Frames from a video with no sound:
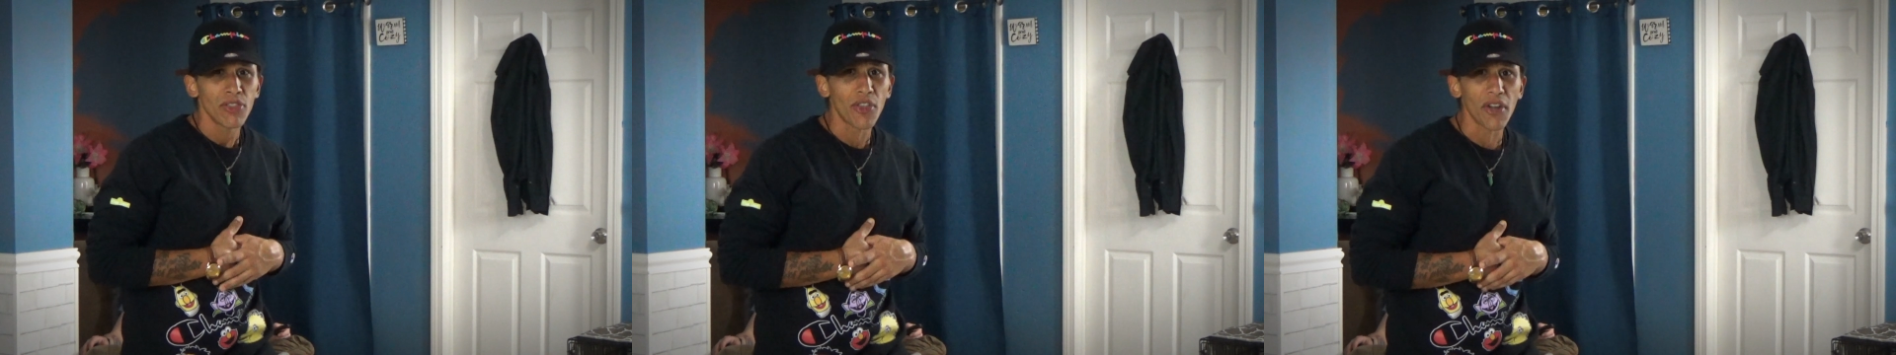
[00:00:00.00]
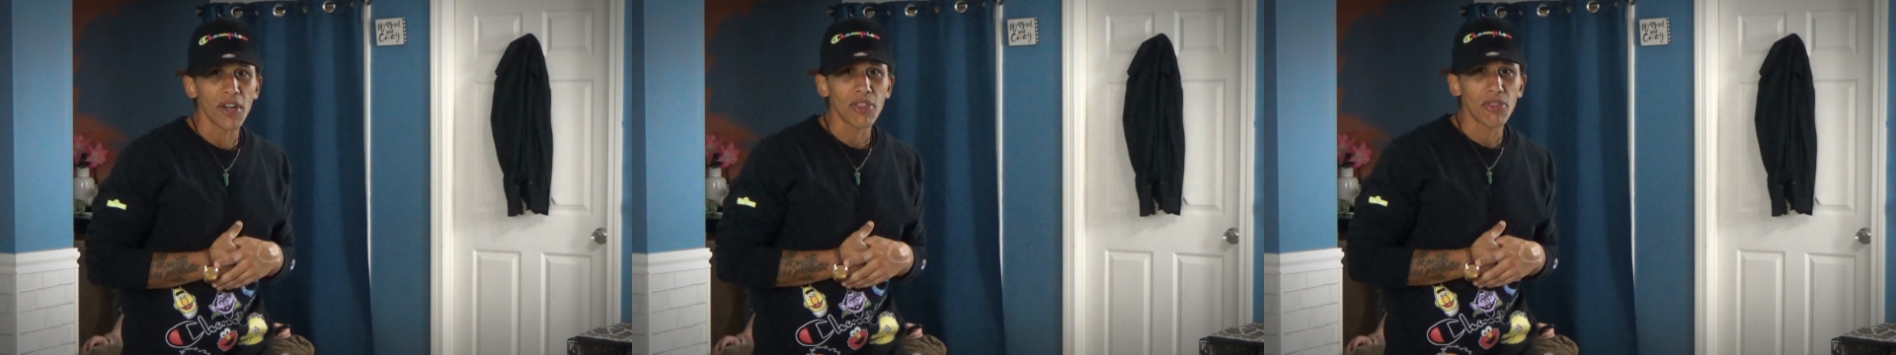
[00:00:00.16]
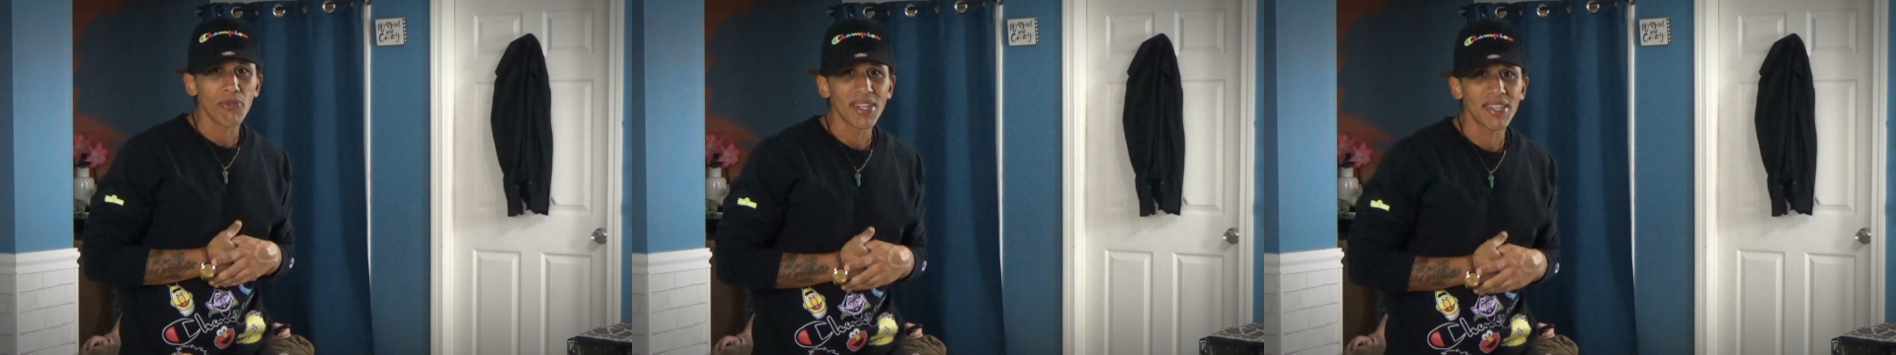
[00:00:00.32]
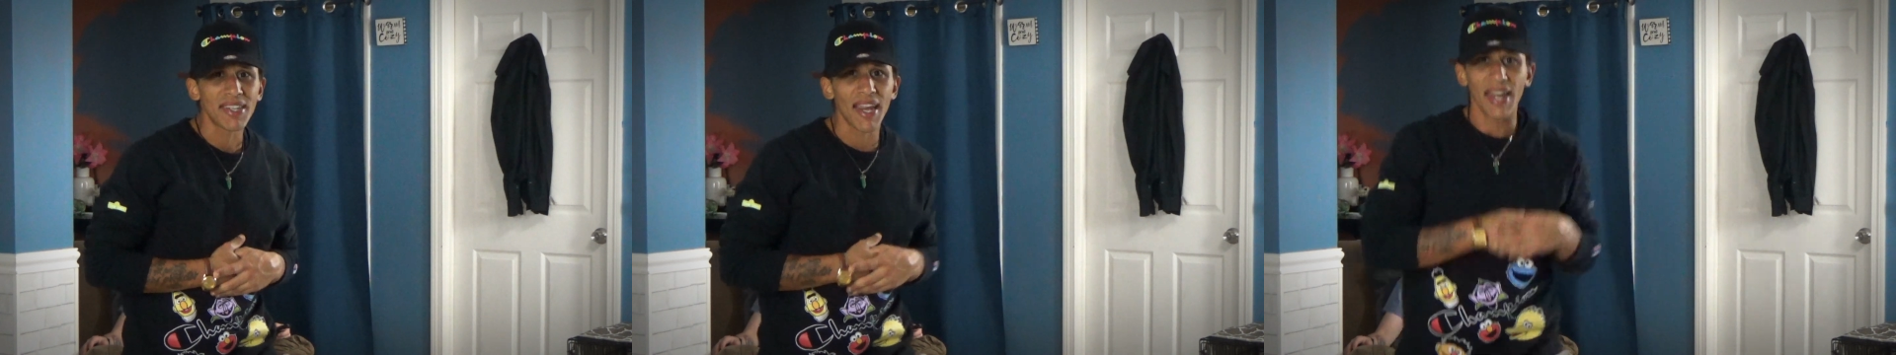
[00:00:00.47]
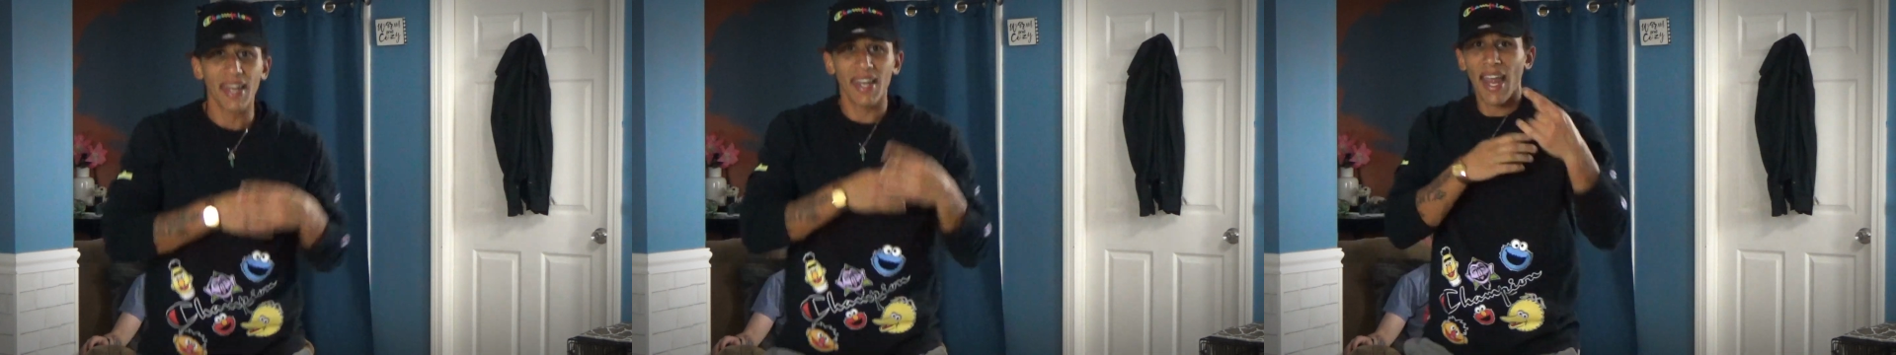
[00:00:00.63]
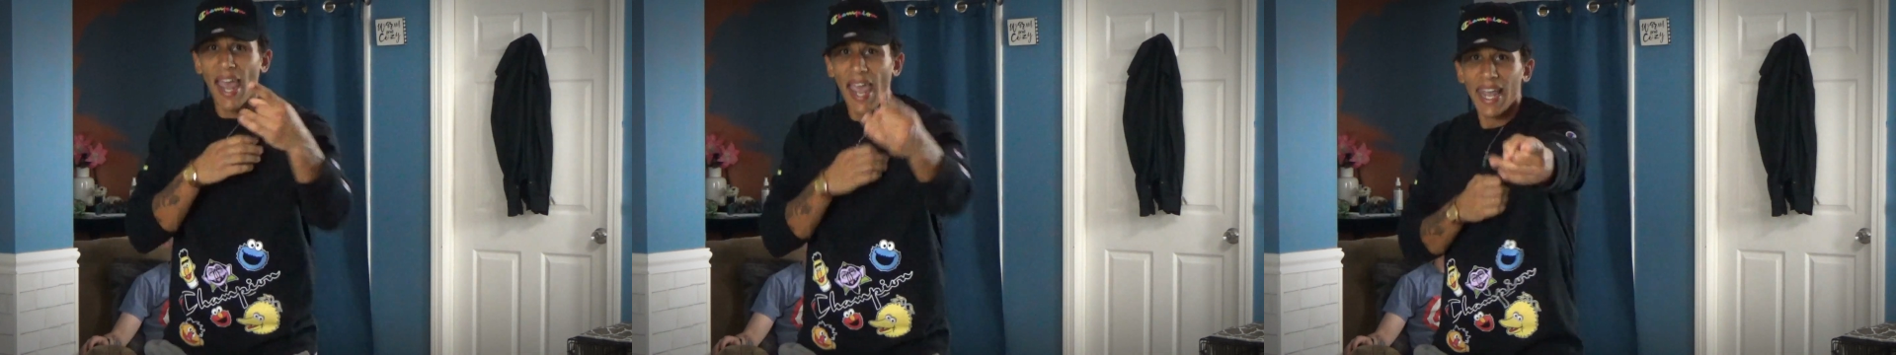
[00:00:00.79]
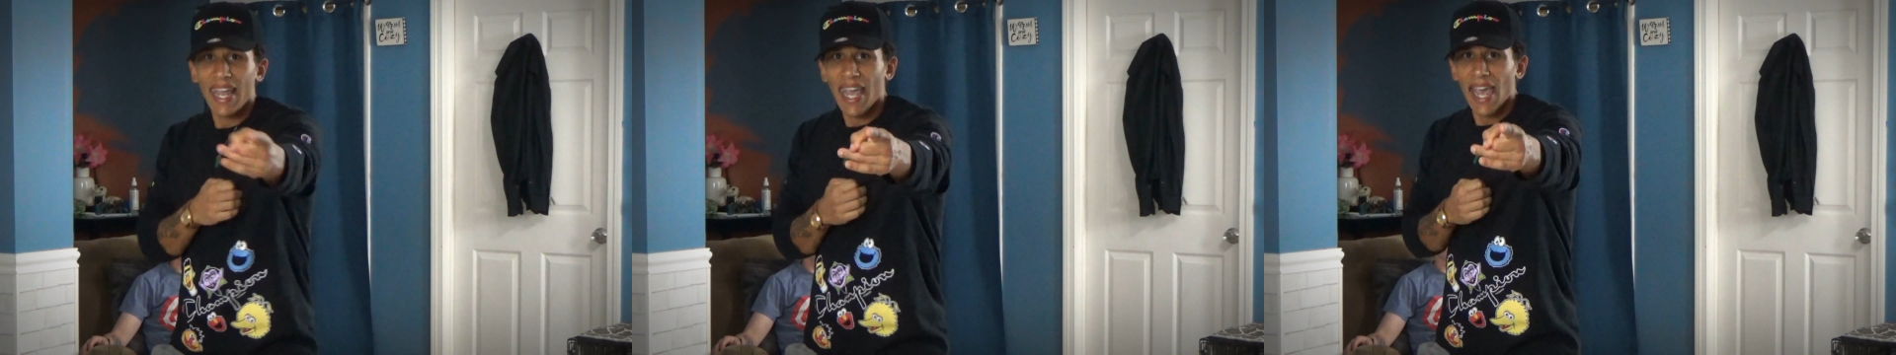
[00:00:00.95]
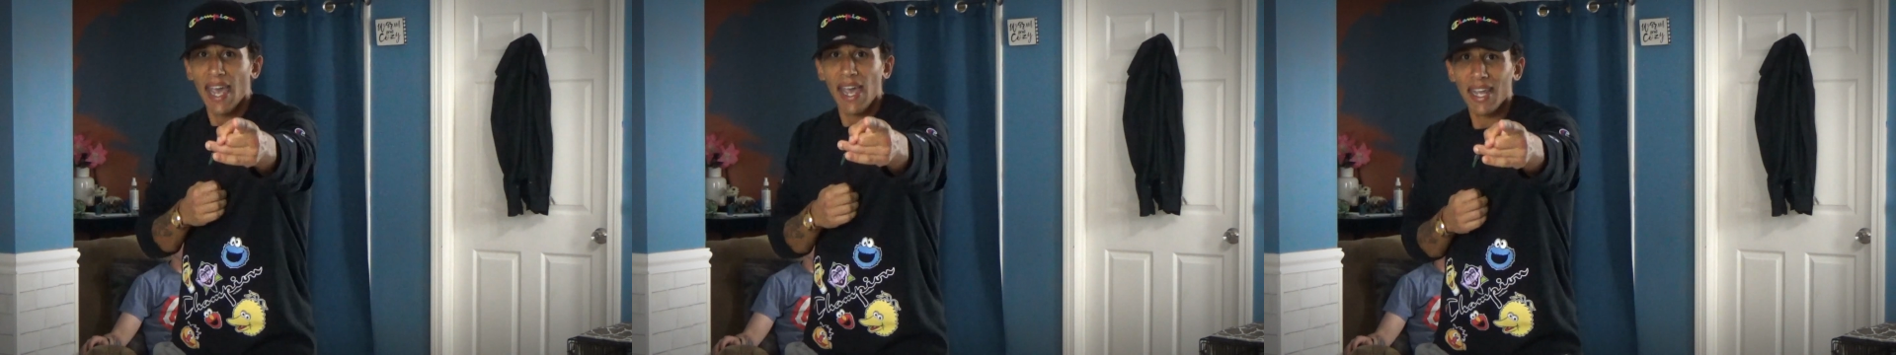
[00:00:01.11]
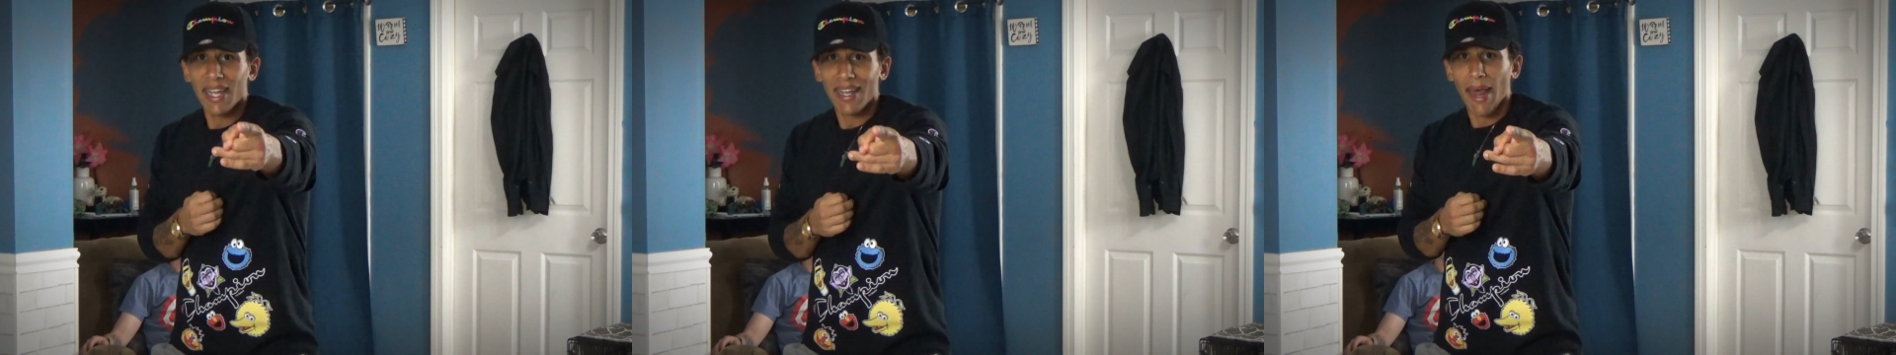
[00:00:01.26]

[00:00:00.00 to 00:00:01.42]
thirty-three Cent, a k a.